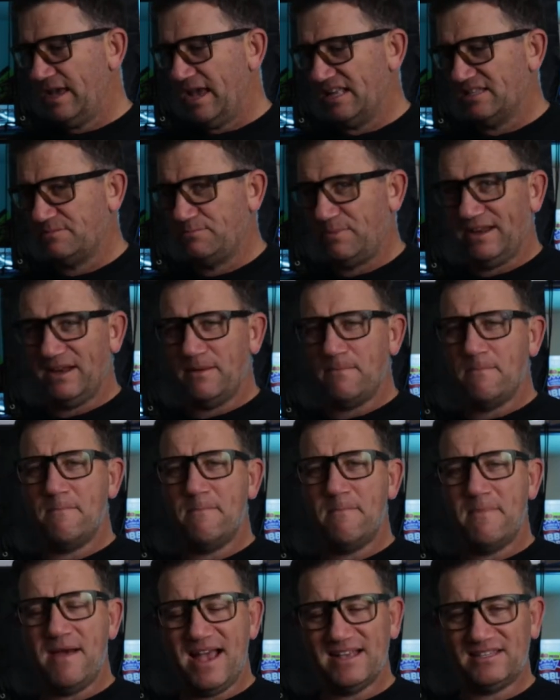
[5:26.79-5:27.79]
it's been a
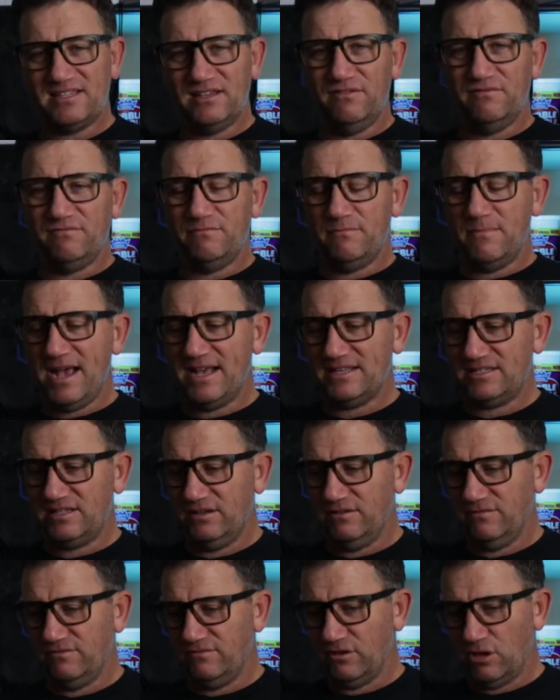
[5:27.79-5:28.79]

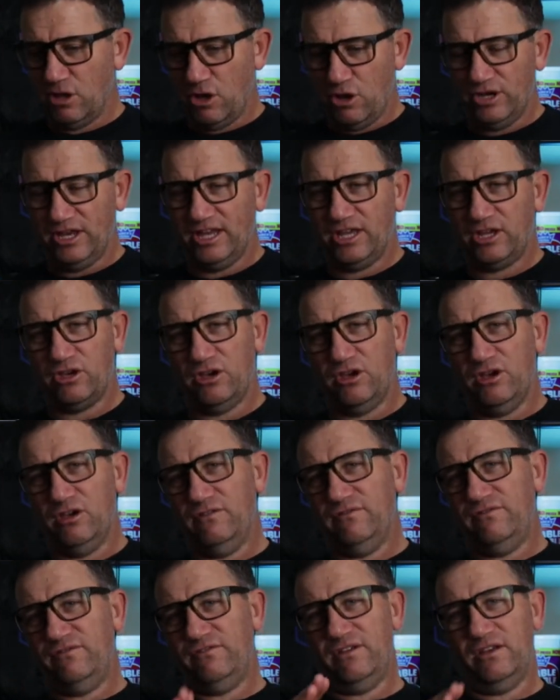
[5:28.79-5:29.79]
massive learning curve,